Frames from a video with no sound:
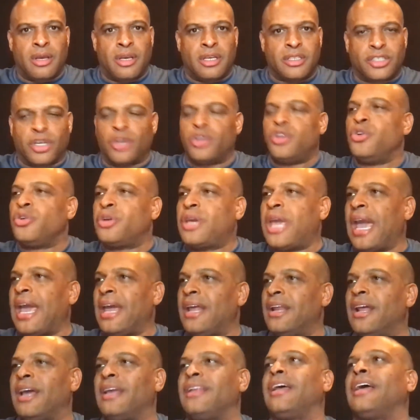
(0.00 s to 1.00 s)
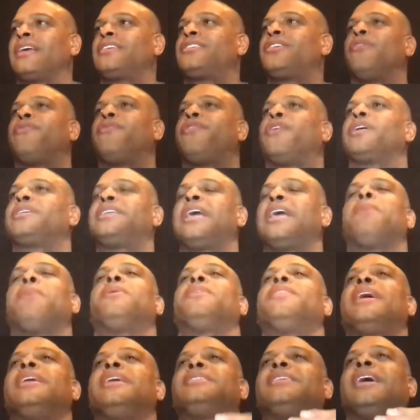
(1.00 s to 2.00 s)
So you can't so for
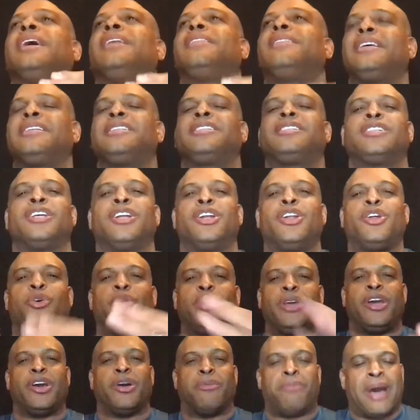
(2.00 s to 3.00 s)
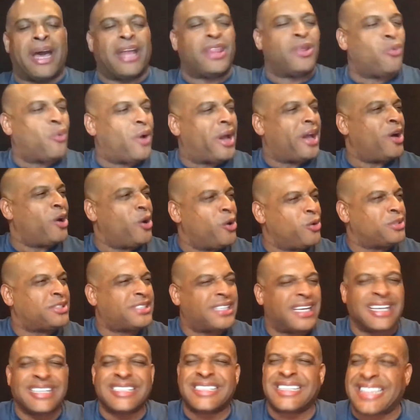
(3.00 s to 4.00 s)
example, they say this is a new year. By the way, who
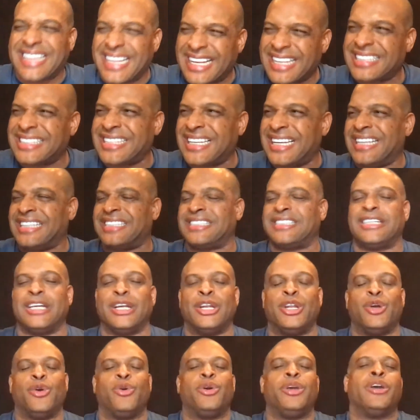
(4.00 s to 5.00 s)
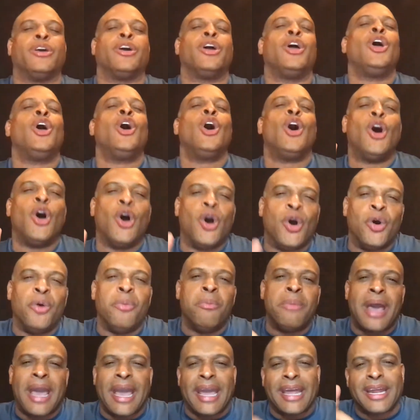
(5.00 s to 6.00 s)
says this is the new year? Who
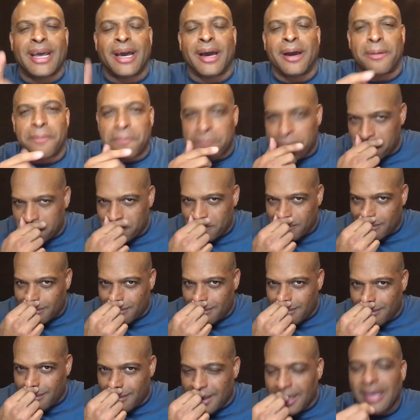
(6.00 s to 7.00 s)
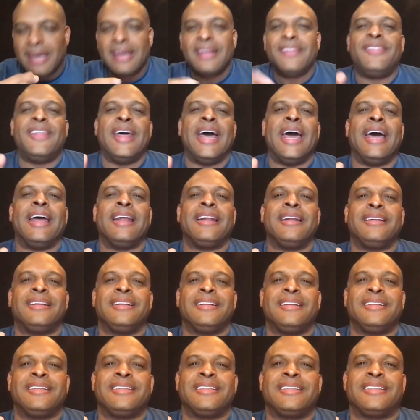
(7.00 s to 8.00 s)
made up that
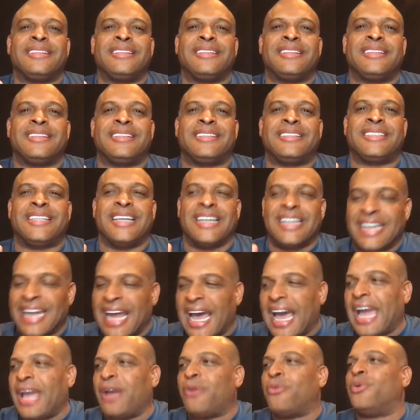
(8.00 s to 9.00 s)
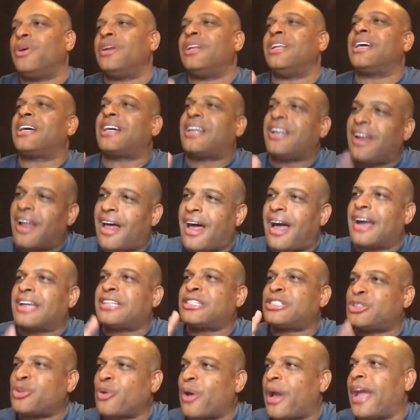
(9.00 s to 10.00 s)
tonight when the clock
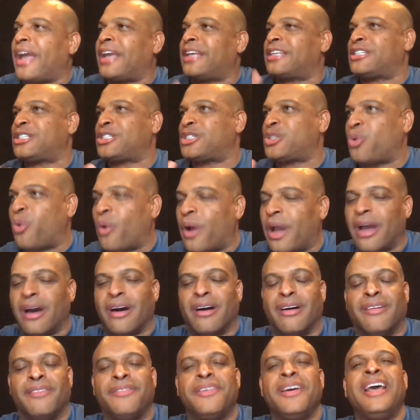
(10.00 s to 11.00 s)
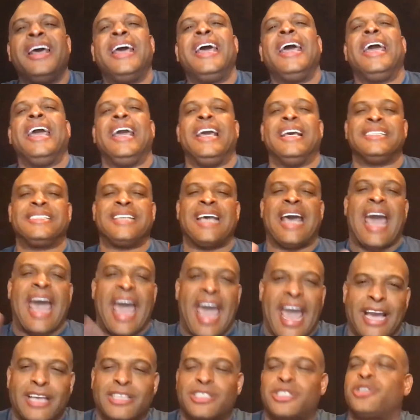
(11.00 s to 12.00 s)
strikes 12 is
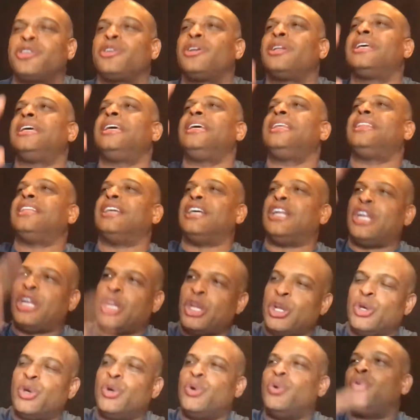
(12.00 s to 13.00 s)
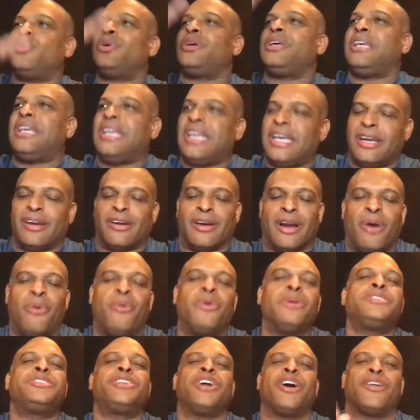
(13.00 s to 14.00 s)
actually the new year? I
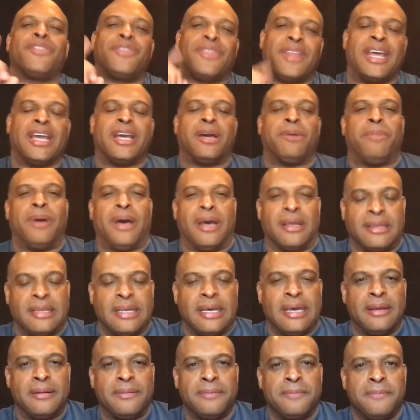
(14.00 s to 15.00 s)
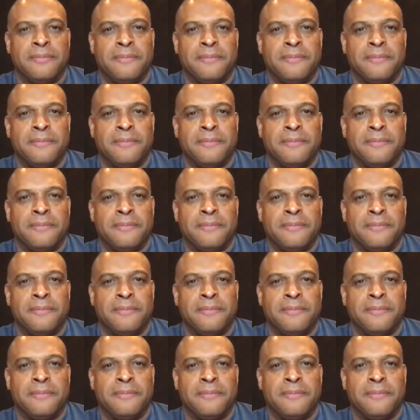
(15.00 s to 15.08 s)
want y'all to think about that.